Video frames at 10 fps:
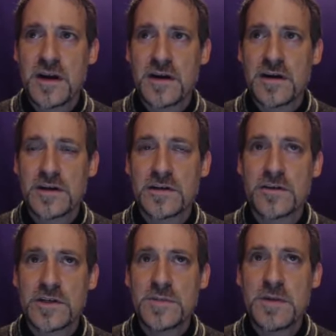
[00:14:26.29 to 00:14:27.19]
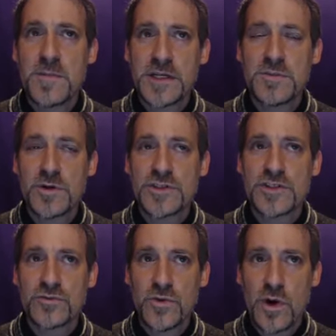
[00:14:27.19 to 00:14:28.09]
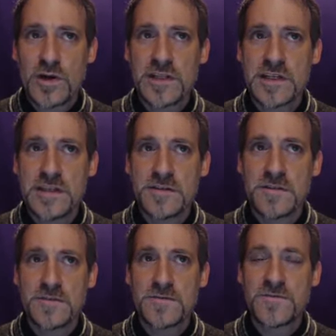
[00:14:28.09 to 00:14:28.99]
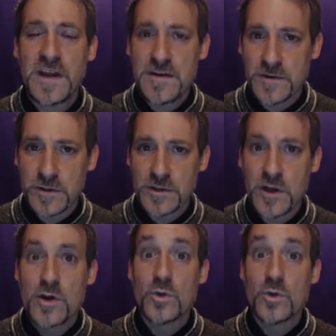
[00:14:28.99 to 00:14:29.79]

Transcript: are going to be much more strongly favored